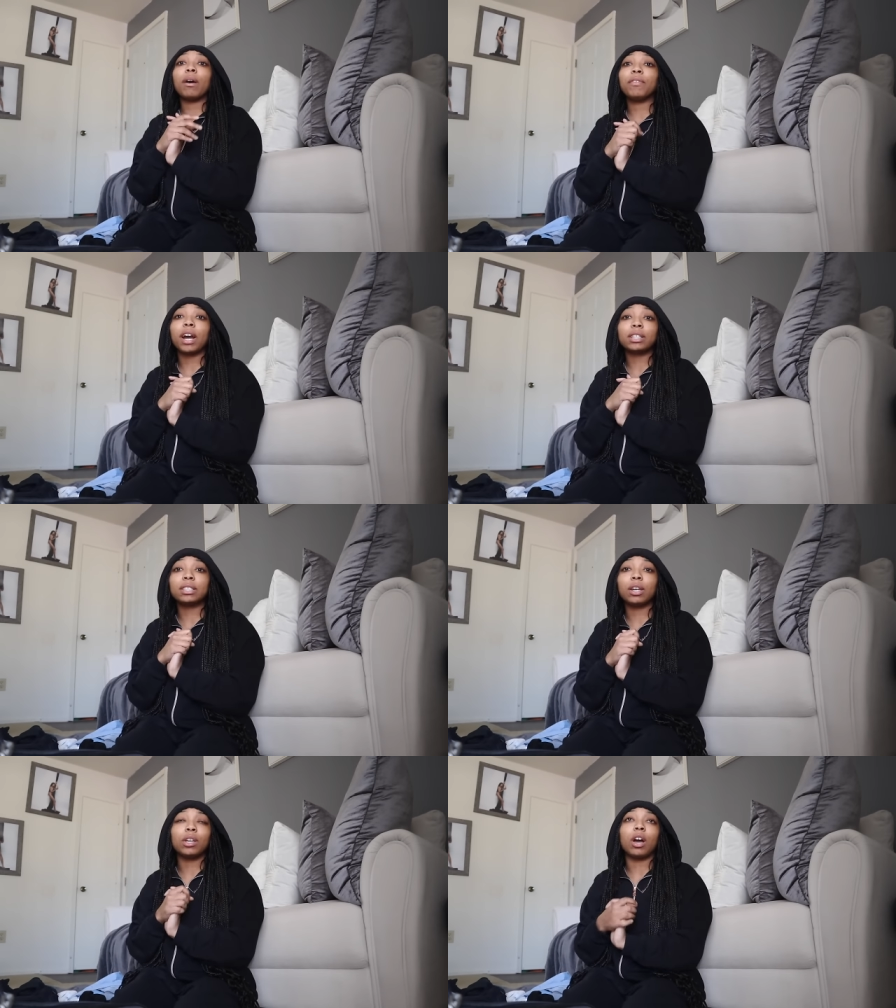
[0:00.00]
I forgot
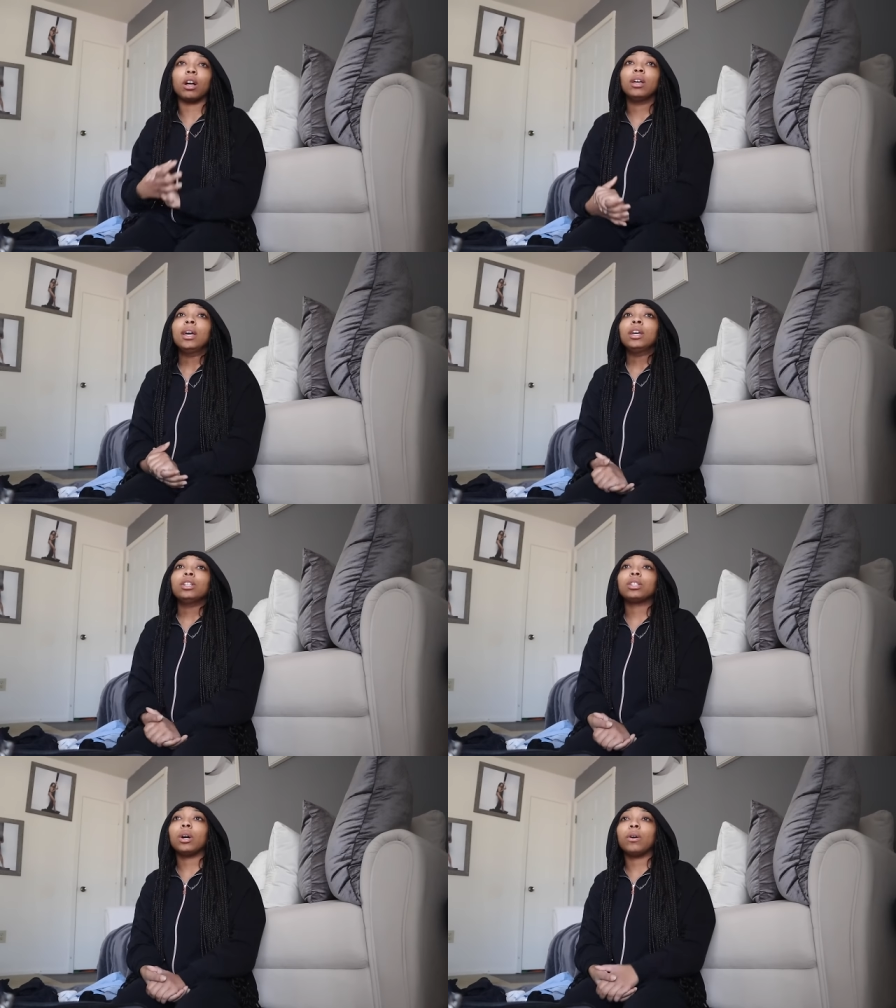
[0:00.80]
to tell y'all.
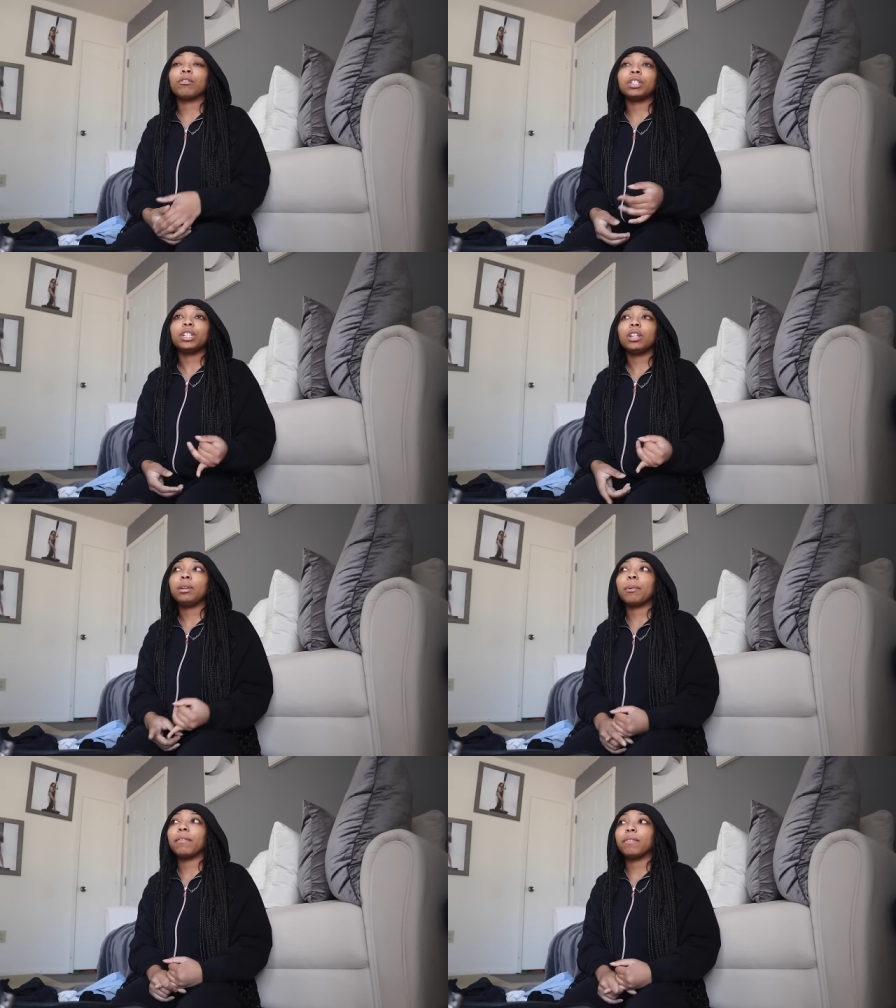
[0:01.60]
So
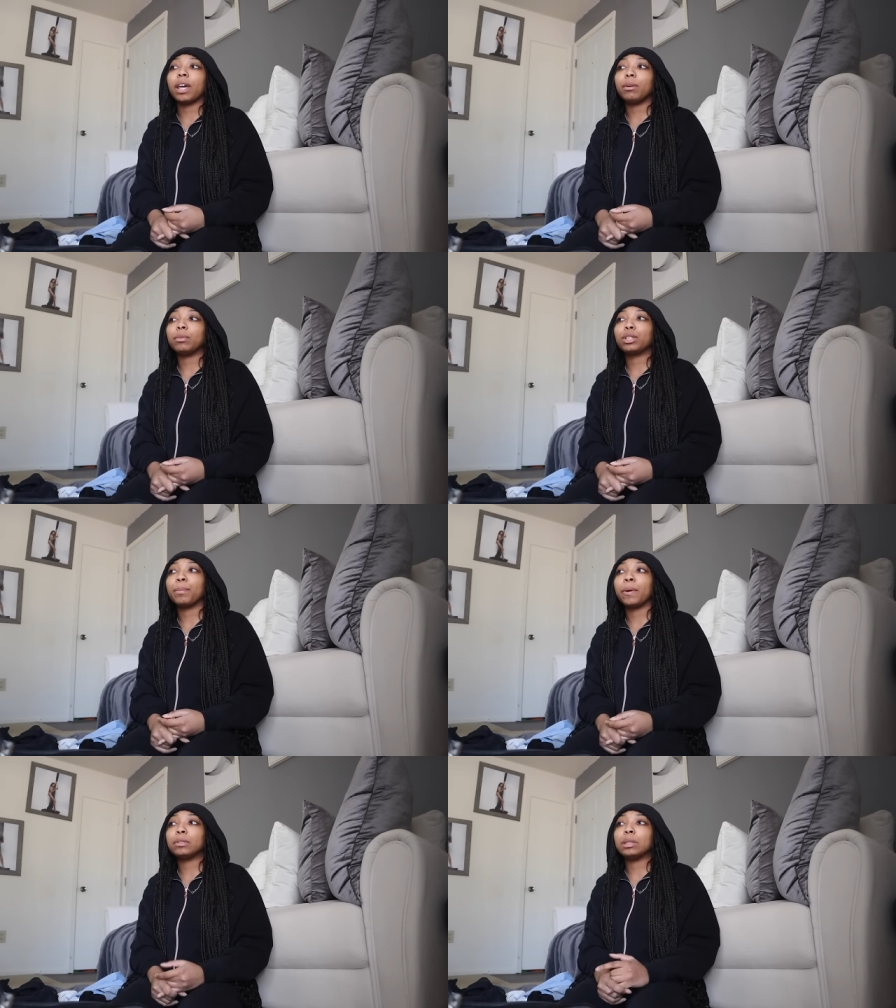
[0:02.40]
originally my flight was
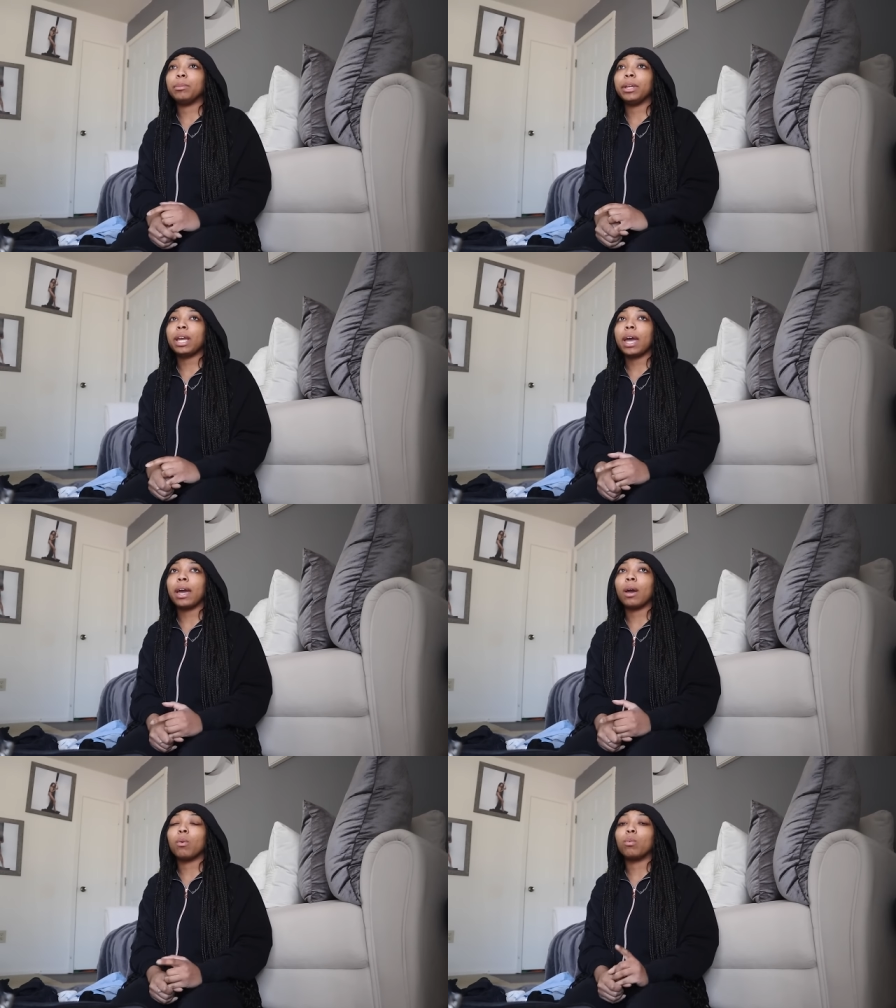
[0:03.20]
supposed to be
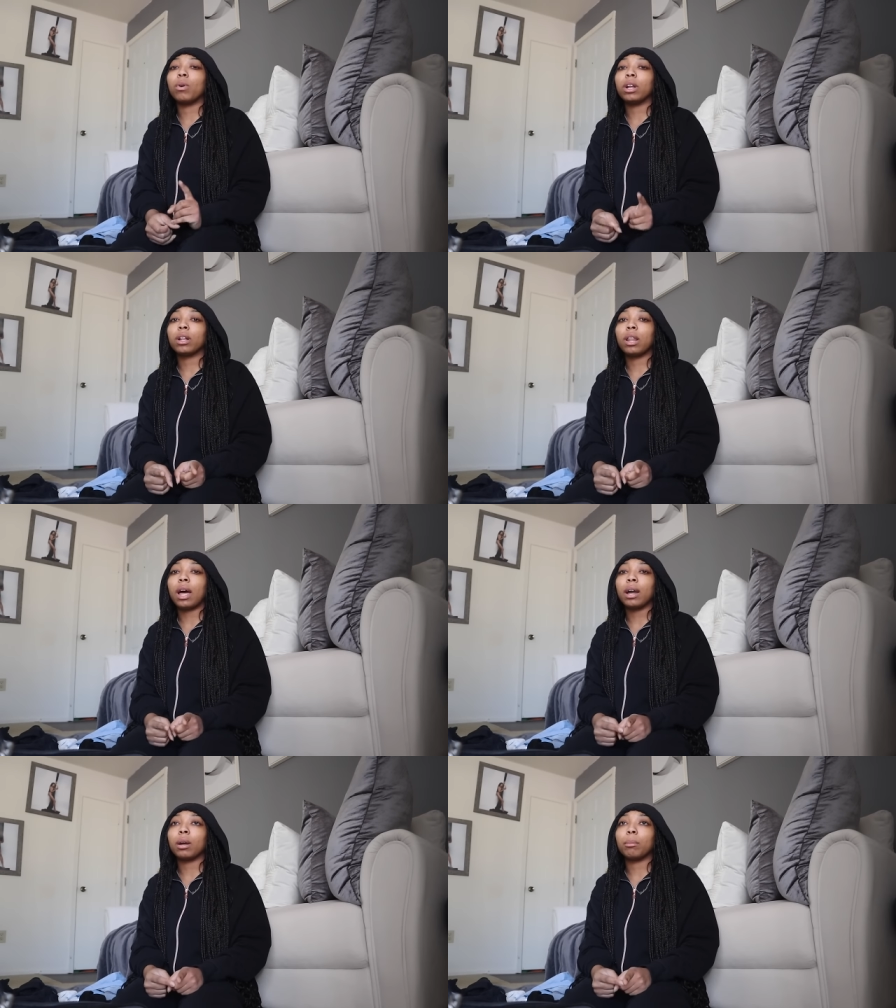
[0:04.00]
at one
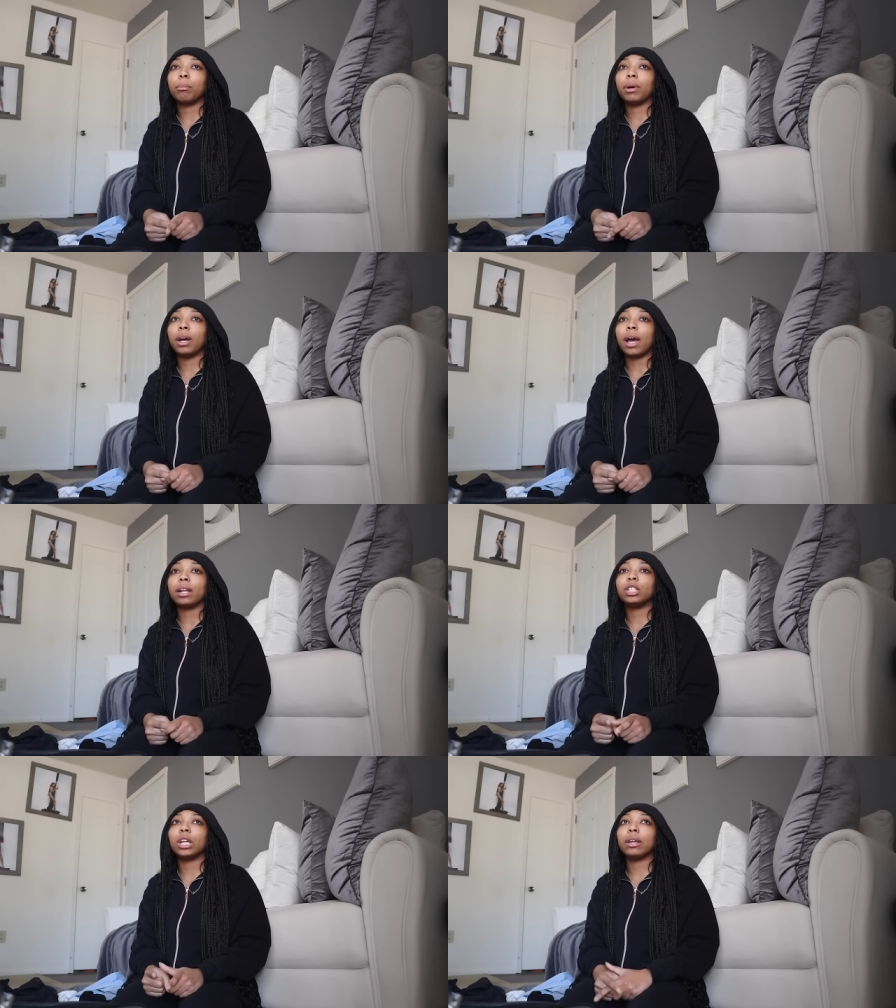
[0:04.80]
o'clock, but
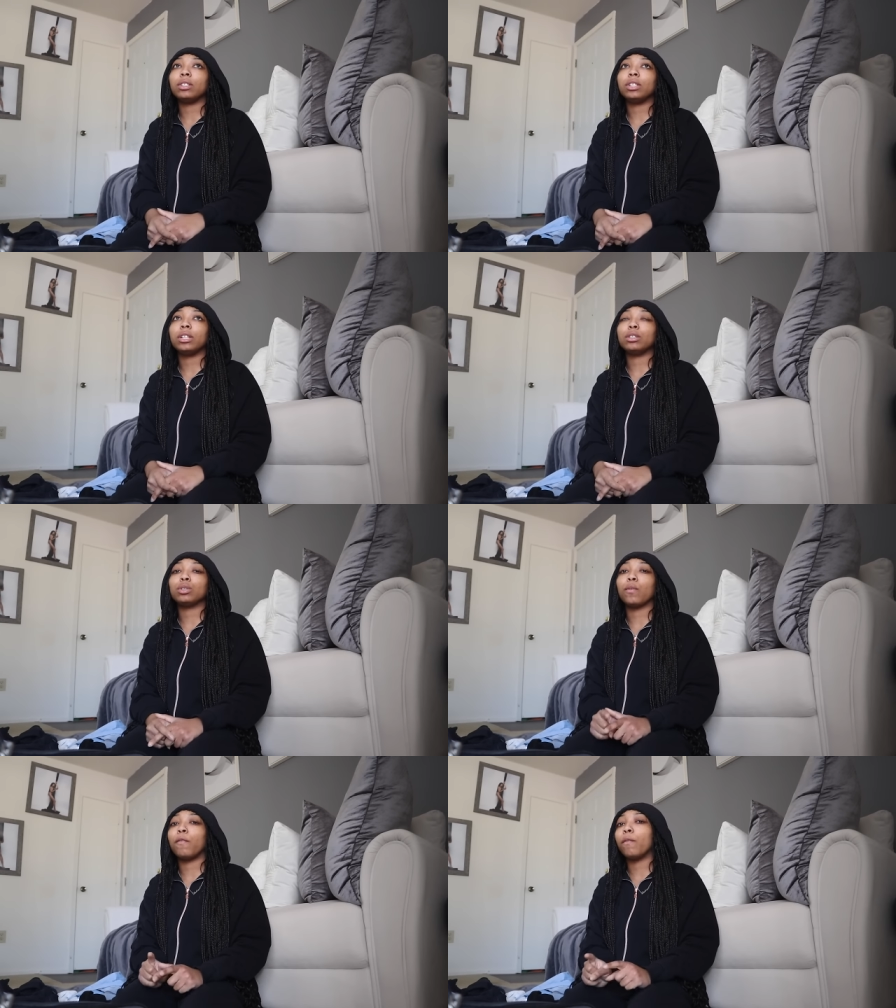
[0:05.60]
I changed it
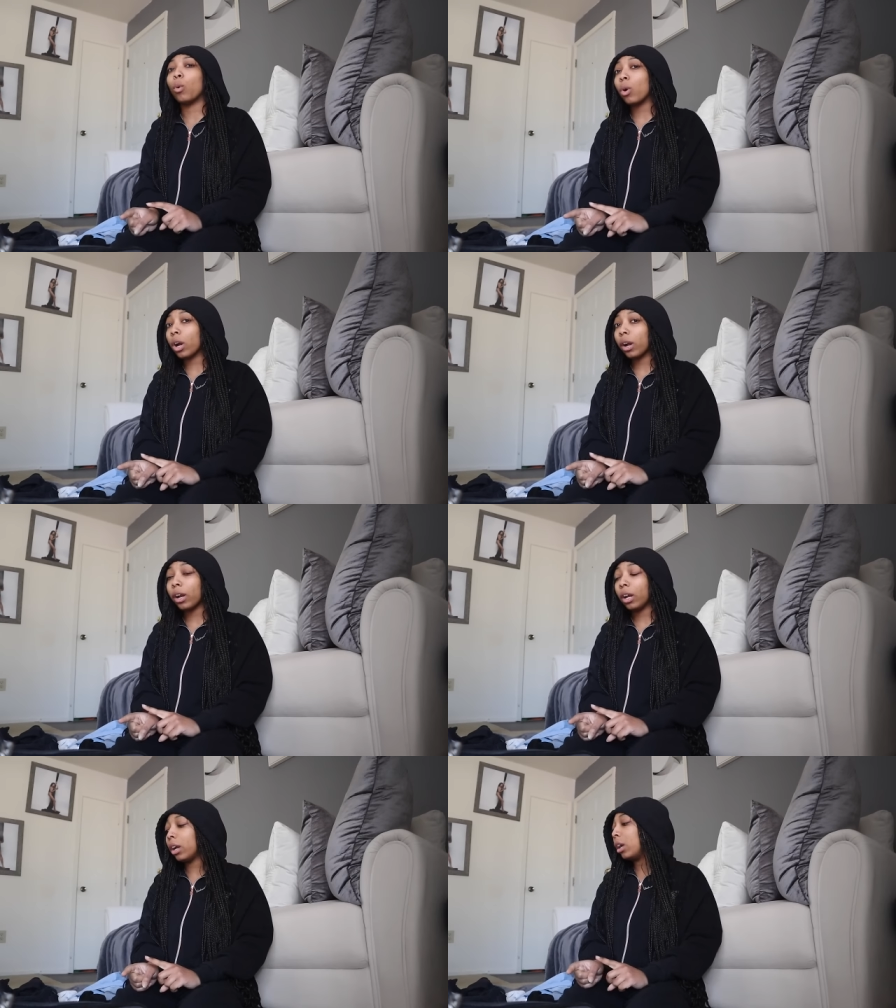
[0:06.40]
to four.